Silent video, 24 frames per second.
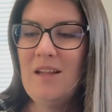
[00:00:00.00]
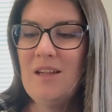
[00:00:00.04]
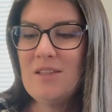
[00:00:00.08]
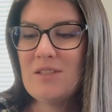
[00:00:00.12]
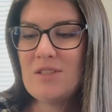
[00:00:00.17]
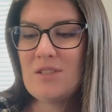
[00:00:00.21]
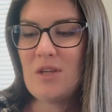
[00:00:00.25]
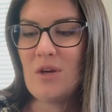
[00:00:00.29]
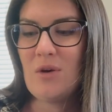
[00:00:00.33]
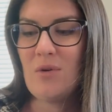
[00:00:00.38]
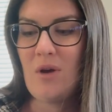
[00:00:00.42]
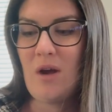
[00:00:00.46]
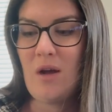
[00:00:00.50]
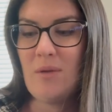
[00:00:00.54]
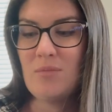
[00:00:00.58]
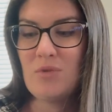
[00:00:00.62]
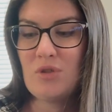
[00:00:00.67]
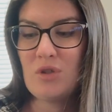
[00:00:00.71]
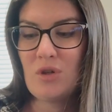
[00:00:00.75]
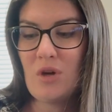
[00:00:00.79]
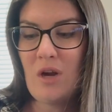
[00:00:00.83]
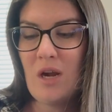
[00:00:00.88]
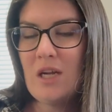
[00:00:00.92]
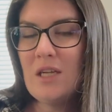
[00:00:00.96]
So I'm
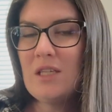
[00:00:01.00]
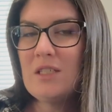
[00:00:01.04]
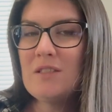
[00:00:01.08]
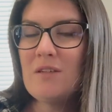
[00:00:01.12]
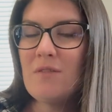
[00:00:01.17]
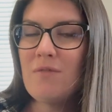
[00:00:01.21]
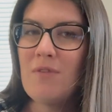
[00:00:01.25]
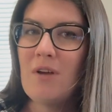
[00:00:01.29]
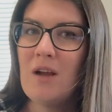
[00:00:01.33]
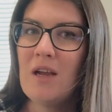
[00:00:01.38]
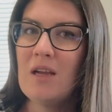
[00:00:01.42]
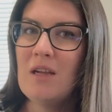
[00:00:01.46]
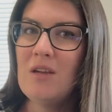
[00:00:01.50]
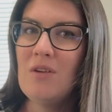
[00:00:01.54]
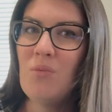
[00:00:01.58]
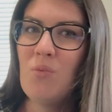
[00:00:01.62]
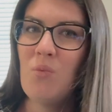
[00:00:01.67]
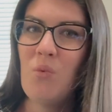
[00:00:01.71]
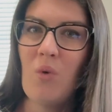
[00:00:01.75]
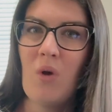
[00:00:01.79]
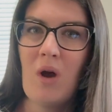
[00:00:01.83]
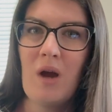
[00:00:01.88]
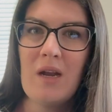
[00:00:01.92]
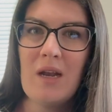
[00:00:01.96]
trying to find
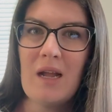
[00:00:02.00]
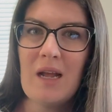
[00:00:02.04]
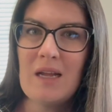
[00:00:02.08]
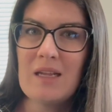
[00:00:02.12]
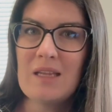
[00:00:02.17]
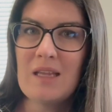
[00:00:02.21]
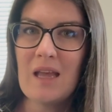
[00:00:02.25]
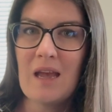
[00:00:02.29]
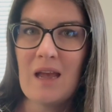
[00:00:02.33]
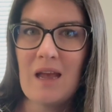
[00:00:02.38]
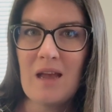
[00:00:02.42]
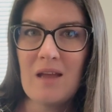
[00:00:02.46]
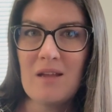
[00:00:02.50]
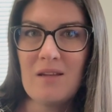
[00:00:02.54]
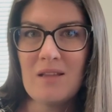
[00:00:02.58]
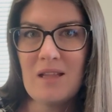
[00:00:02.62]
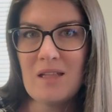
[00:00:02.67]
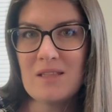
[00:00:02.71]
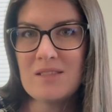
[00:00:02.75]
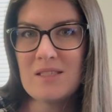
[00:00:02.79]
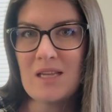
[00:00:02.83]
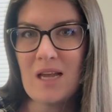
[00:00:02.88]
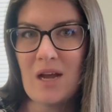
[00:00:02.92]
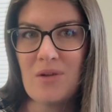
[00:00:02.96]
what I can
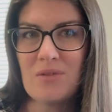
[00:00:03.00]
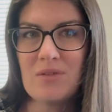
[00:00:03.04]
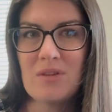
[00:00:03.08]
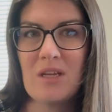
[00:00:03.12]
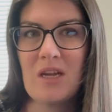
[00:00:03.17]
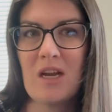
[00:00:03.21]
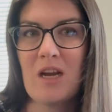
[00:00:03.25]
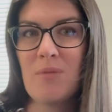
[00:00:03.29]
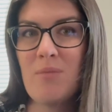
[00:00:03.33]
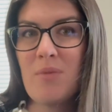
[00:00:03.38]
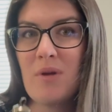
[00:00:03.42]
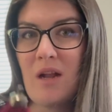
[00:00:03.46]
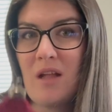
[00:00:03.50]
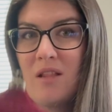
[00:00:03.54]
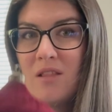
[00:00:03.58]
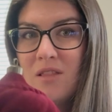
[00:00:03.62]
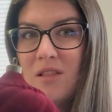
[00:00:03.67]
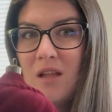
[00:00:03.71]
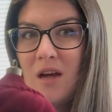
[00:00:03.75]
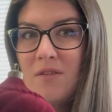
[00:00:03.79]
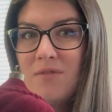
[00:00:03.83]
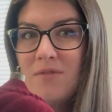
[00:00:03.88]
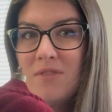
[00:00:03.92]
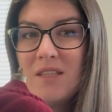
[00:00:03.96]
that's out there, but I
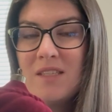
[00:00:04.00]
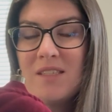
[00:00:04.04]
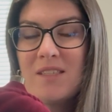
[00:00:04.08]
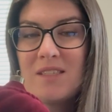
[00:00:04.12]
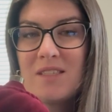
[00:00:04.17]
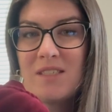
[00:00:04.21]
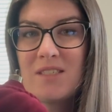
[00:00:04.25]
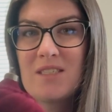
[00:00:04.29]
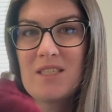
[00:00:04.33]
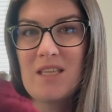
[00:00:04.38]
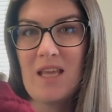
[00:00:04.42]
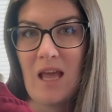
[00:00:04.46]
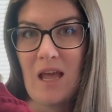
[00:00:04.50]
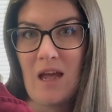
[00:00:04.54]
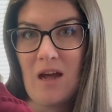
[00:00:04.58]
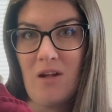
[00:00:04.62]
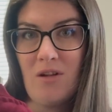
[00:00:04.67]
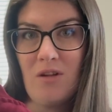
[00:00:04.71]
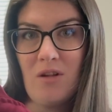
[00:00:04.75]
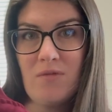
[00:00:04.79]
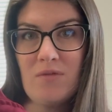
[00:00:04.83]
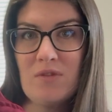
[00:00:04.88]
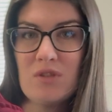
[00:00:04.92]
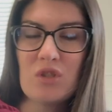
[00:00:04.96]
love the
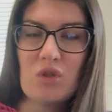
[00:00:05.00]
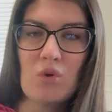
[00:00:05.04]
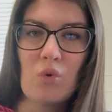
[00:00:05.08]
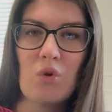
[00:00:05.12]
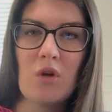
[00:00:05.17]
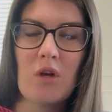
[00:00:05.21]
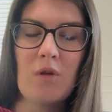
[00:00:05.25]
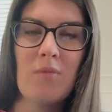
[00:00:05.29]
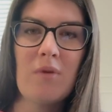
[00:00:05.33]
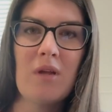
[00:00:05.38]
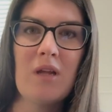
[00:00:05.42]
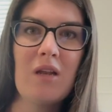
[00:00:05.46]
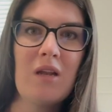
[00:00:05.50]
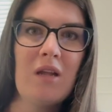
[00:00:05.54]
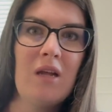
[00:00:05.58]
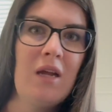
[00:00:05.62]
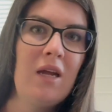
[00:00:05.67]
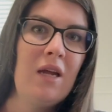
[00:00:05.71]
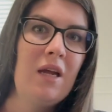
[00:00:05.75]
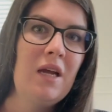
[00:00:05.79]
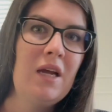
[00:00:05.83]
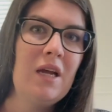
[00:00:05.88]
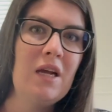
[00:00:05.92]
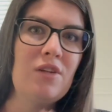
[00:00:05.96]
scale of this ornament.
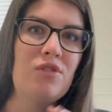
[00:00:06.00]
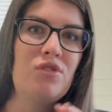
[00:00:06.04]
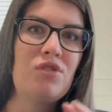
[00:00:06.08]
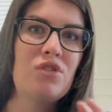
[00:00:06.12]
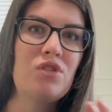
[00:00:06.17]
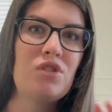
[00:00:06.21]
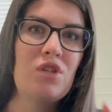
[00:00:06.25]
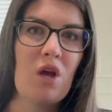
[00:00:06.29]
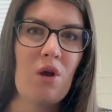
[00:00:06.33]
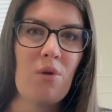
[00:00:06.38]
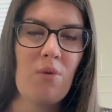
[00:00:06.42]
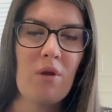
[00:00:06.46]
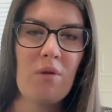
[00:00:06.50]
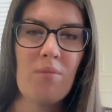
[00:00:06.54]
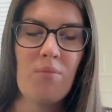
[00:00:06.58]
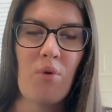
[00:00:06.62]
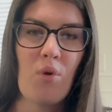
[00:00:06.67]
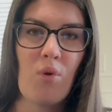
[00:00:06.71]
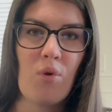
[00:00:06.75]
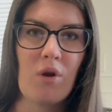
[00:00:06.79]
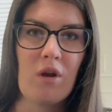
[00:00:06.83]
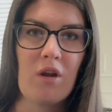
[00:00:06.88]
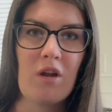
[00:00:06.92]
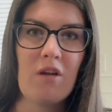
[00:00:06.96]
It's so
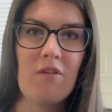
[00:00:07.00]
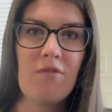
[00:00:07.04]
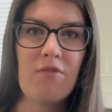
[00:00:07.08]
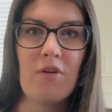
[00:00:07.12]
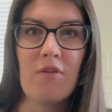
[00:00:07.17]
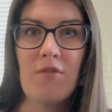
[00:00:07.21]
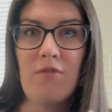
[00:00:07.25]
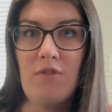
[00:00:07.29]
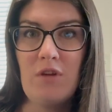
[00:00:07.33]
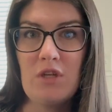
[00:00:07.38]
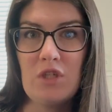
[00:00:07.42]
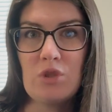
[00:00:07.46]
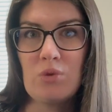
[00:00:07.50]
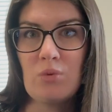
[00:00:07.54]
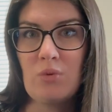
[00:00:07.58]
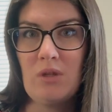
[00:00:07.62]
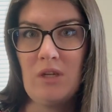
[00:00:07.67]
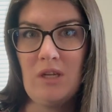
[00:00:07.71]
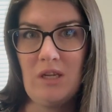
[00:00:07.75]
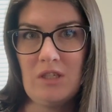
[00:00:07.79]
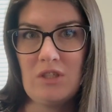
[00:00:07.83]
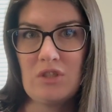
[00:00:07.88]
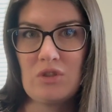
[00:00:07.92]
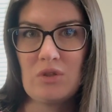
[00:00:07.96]
important for visual
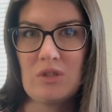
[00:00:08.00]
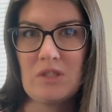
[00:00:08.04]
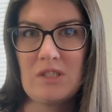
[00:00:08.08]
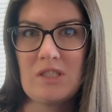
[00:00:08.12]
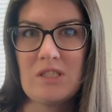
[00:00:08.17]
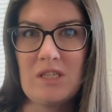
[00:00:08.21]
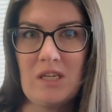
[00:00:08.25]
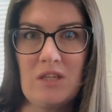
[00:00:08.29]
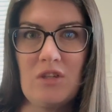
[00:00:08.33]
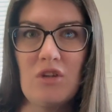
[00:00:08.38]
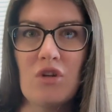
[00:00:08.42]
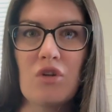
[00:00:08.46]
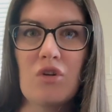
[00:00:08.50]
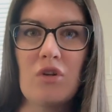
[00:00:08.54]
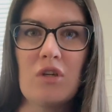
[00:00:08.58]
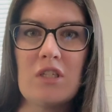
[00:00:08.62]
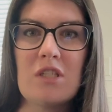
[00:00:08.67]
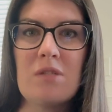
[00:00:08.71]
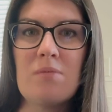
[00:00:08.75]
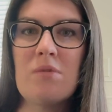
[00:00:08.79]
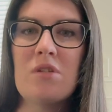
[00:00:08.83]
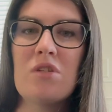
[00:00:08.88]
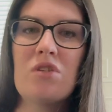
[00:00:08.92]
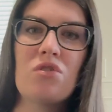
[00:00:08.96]
interest in your
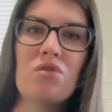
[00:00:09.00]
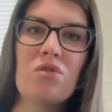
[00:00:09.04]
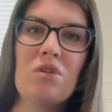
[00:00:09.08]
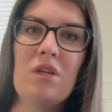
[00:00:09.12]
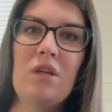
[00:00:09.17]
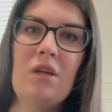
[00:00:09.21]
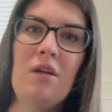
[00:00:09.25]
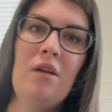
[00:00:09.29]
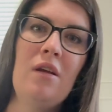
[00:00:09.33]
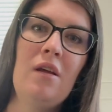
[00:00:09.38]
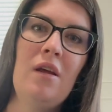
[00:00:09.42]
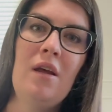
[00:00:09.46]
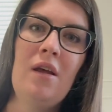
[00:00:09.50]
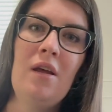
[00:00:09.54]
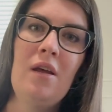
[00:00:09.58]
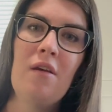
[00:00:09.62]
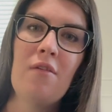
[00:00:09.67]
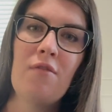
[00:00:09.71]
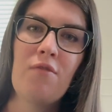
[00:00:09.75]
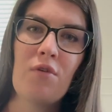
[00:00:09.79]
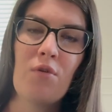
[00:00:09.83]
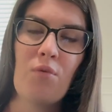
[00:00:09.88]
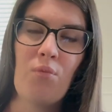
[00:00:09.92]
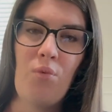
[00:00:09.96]
Christmas tree.
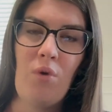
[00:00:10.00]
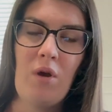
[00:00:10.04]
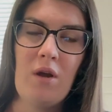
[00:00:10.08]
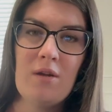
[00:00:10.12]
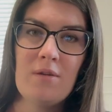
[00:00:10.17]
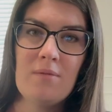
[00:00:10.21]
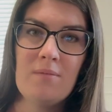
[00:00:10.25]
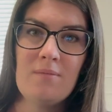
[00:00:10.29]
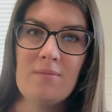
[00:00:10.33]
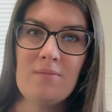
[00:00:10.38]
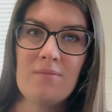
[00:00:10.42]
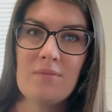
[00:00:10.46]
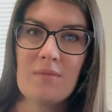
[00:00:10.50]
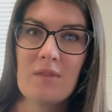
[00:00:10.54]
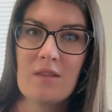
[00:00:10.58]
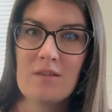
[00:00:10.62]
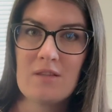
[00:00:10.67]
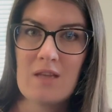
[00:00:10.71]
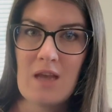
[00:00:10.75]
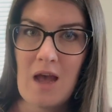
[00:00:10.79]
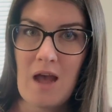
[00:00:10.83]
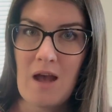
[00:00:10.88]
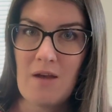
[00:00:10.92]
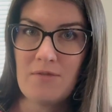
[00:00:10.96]
For one,
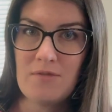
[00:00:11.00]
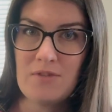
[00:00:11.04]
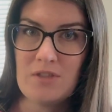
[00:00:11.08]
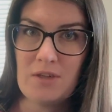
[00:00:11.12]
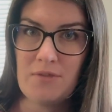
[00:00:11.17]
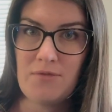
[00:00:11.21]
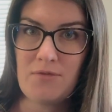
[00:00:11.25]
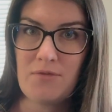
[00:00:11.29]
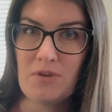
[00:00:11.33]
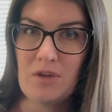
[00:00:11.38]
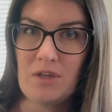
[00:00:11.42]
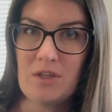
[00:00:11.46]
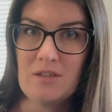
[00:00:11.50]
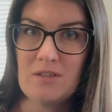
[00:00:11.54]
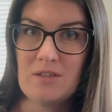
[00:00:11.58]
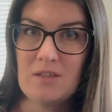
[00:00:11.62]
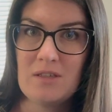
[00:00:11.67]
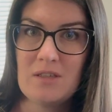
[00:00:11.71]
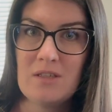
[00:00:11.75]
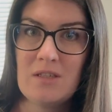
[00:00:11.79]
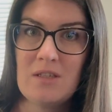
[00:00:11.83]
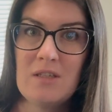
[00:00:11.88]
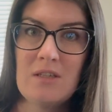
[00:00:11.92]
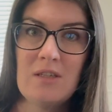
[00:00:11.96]
to have different
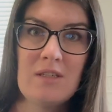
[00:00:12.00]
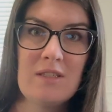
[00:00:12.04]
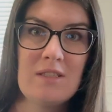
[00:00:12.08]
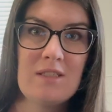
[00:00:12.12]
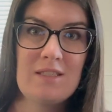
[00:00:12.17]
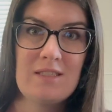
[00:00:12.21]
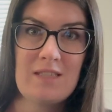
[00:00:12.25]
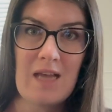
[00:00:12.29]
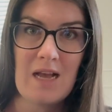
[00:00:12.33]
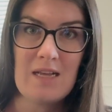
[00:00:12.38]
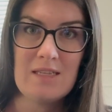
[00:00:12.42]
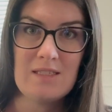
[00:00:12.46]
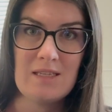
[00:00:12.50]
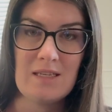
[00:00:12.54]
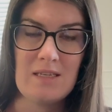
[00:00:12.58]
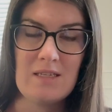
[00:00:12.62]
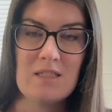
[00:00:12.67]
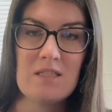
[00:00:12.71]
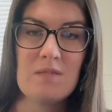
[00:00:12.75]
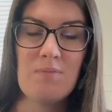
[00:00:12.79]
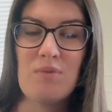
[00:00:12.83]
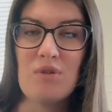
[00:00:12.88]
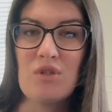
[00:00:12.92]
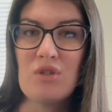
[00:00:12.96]

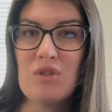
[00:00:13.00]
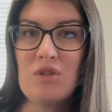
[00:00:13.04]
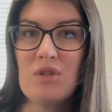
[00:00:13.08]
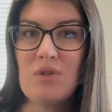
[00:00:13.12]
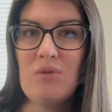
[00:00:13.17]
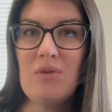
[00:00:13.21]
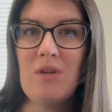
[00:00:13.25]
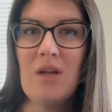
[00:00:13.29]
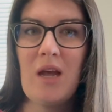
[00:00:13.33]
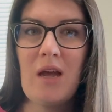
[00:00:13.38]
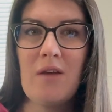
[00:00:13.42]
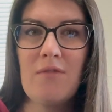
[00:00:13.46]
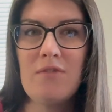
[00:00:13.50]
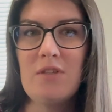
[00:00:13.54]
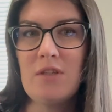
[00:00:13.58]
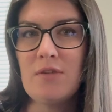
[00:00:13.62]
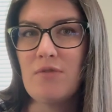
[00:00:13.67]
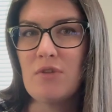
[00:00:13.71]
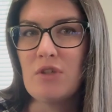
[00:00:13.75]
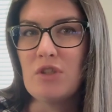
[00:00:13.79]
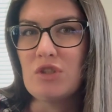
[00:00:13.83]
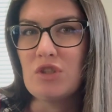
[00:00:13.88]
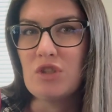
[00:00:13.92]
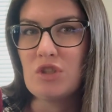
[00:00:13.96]
sizes, but two, to have
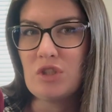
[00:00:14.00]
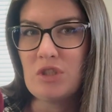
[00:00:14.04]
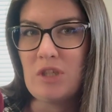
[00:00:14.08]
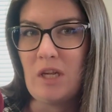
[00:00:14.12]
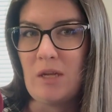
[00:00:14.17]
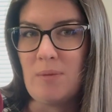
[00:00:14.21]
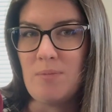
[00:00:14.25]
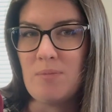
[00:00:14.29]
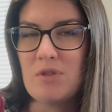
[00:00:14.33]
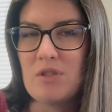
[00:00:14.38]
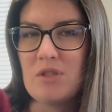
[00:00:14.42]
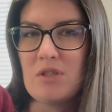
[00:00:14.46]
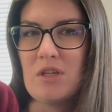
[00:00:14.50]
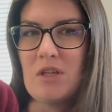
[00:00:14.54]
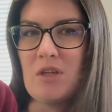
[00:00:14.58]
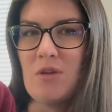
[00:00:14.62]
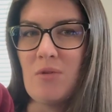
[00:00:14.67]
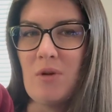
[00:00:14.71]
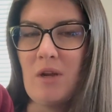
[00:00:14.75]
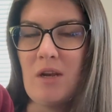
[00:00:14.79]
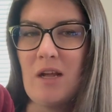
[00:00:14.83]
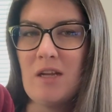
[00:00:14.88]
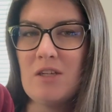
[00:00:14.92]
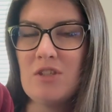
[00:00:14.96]
different shapes
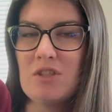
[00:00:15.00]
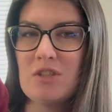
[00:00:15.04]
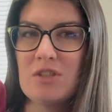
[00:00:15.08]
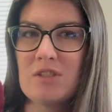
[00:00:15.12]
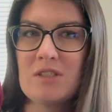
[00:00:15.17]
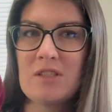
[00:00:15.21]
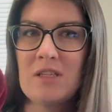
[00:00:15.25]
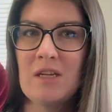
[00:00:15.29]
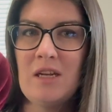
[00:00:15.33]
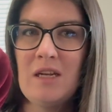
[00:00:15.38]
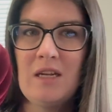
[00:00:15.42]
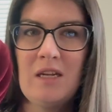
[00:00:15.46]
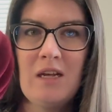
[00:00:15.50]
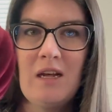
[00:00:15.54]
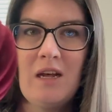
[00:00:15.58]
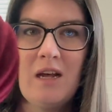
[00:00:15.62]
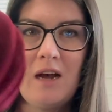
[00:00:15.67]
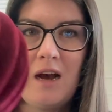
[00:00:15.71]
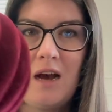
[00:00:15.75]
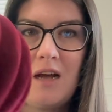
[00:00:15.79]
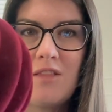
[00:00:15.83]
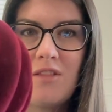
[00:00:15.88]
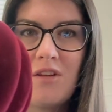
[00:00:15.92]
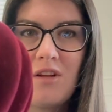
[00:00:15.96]
too. And
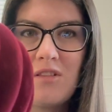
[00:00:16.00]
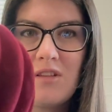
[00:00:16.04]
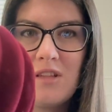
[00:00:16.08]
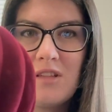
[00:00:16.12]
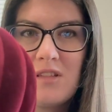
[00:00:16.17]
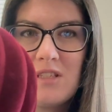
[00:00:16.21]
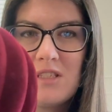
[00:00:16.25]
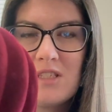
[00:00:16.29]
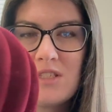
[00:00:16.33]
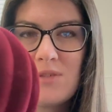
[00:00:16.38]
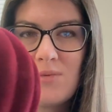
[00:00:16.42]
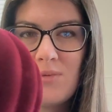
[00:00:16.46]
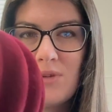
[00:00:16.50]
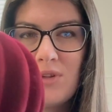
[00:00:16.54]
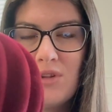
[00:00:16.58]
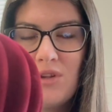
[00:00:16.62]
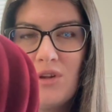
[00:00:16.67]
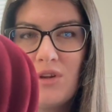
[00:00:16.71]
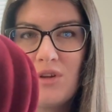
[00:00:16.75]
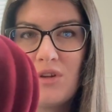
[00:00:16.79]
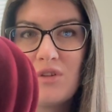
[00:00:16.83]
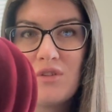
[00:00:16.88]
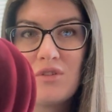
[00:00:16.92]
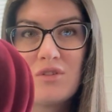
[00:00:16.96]
I thought that this would
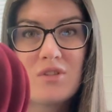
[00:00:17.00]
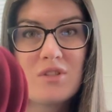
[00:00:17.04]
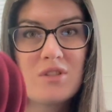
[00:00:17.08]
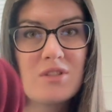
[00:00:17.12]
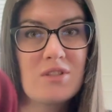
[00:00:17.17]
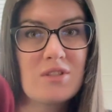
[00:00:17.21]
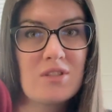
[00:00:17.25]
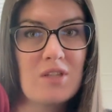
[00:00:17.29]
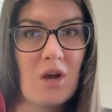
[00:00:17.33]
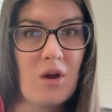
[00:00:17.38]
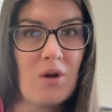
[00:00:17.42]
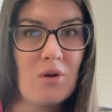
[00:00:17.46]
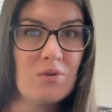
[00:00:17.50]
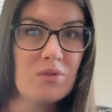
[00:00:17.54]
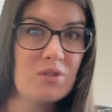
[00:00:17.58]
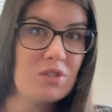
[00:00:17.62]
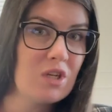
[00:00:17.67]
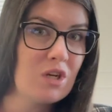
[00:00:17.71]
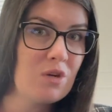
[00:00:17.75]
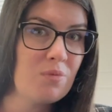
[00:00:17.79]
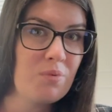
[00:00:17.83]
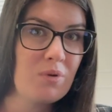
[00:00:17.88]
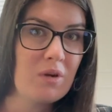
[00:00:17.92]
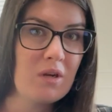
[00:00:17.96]
look so,
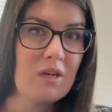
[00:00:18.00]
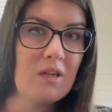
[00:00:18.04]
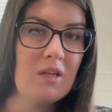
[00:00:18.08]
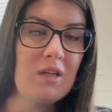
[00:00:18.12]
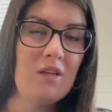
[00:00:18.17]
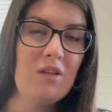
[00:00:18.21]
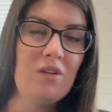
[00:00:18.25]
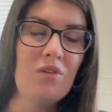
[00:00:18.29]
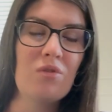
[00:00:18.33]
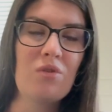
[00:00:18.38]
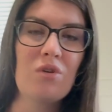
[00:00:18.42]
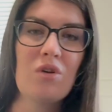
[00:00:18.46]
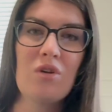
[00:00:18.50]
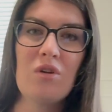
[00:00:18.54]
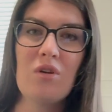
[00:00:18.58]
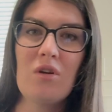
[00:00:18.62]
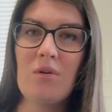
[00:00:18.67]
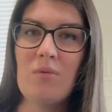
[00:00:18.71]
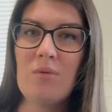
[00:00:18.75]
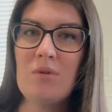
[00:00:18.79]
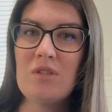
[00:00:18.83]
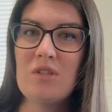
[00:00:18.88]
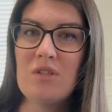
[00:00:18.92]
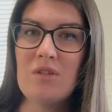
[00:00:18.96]
so pretty. You could
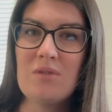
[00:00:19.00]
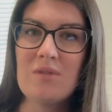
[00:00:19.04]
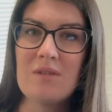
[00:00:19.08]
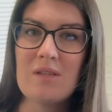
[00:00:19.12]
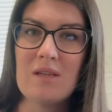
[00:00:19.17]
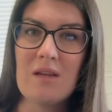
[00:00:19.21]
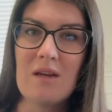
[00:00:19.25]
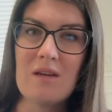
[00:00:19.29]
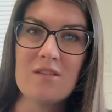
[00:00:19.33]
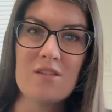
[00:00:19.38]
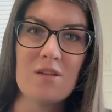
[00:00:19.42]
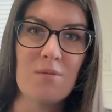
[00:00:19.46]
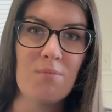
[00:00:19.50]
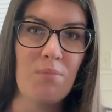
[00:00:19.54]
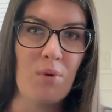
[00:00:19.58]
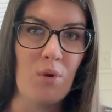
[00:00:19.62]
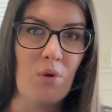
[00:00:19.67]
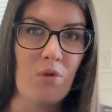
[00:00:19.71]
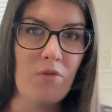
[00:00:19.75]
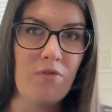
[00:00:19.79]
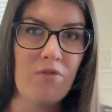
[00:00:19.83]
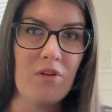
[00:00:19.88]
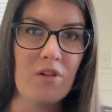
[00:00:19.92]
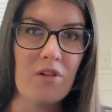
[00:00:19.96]
always use it as a
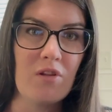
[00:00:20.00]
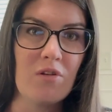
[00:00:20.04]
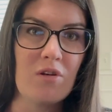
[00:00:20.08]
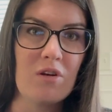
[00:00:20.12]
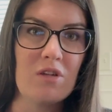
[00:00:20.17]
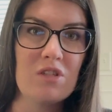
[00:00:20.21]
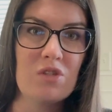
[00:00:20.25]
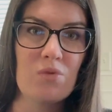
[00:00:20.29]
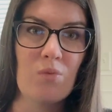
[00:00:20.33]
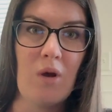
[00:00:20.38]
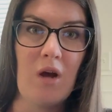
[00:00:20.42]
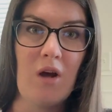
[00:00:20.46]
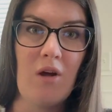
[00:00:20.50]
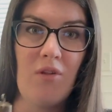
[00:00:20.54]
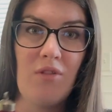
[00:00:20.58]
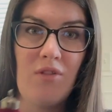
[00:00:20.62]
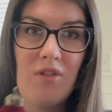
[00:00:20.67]
bowl filler as well.